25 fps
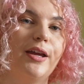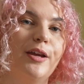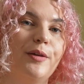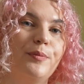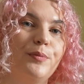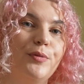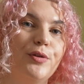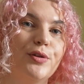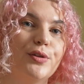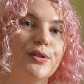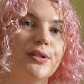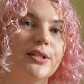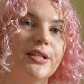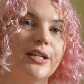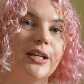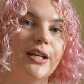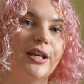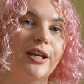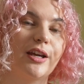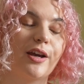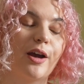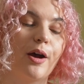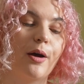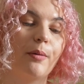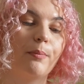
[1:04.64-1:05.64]
am
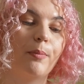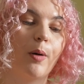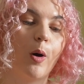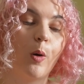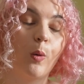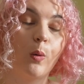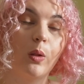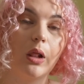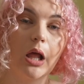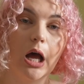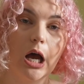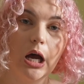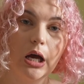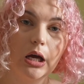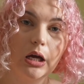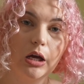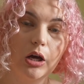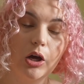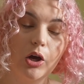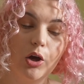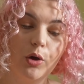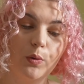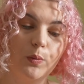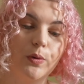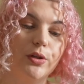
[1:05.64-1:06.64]
using Polar,
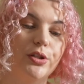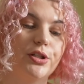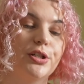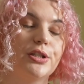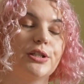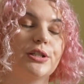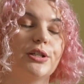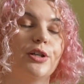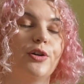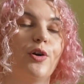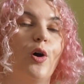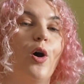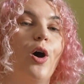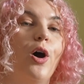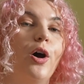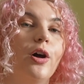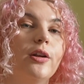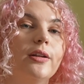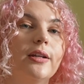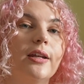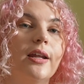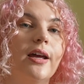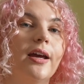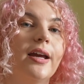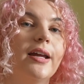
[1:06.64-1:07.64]
which is an
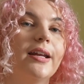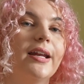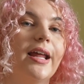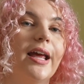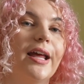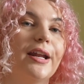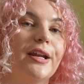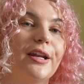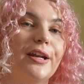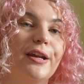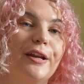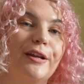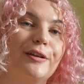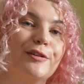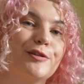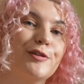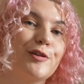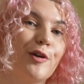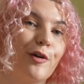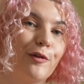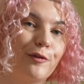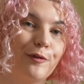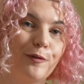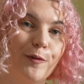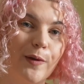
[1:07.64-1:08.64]
online editing
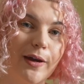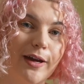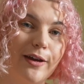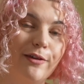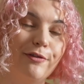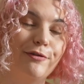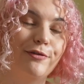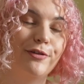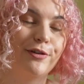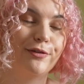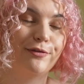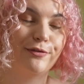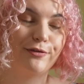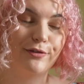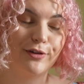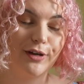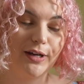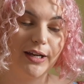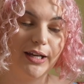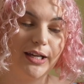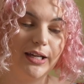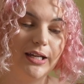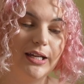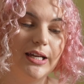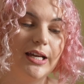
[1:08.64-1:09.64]
software for
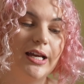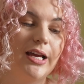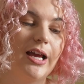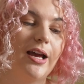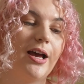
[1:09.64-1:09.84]
free.